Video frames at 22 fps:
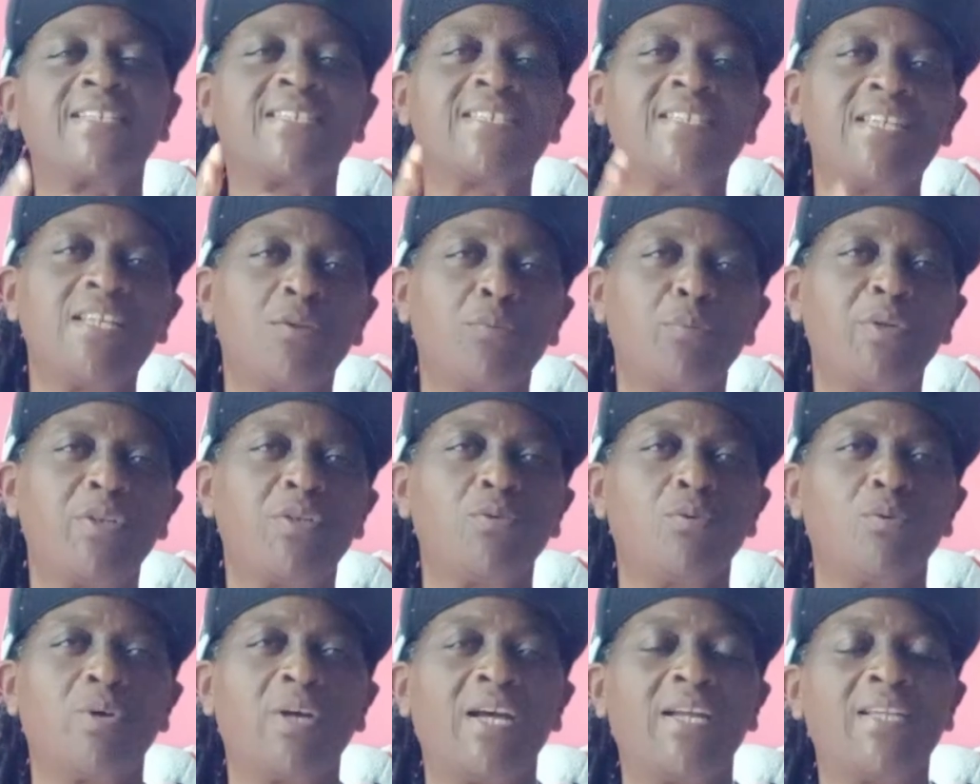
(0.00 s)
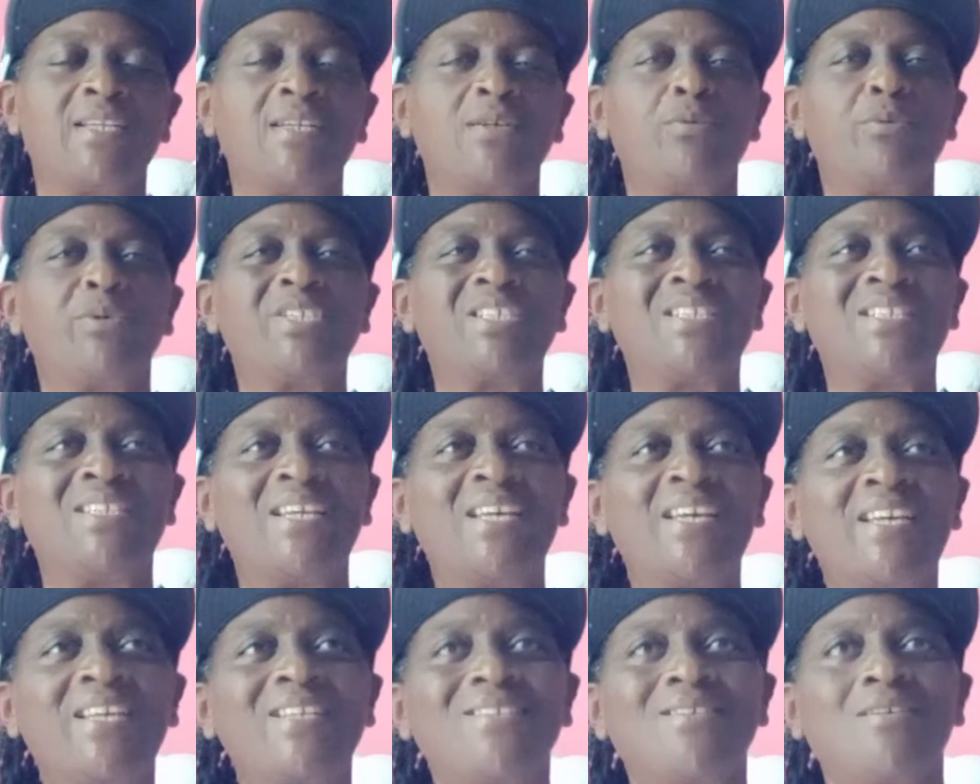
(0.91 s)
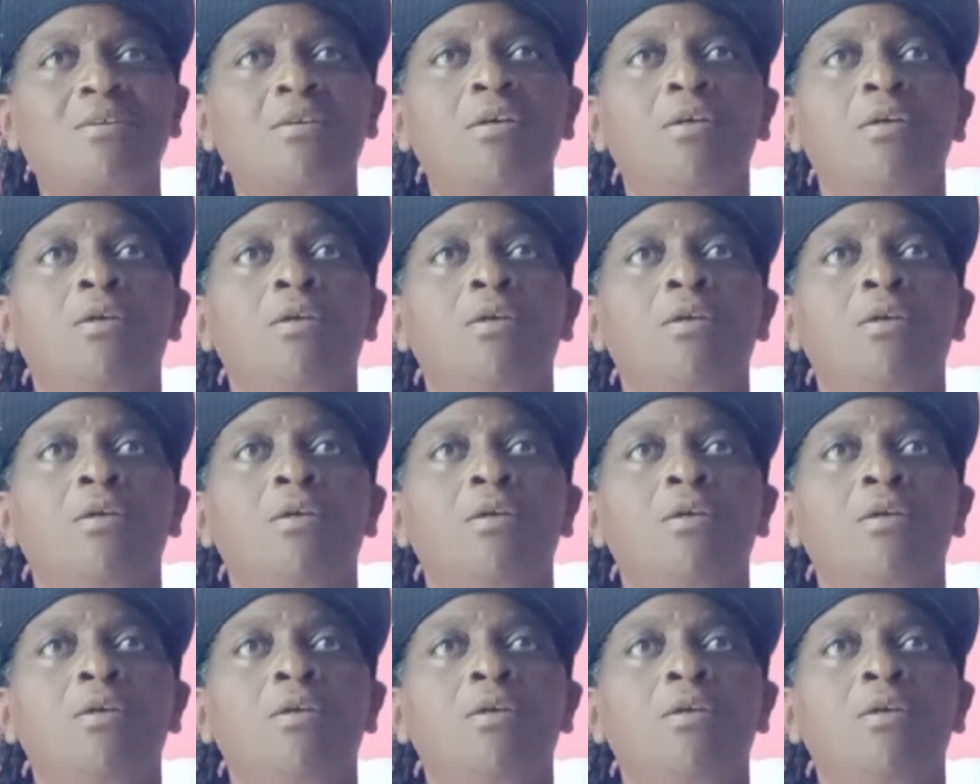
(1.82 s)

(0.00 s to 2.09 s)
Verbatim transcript: sit with you because there was days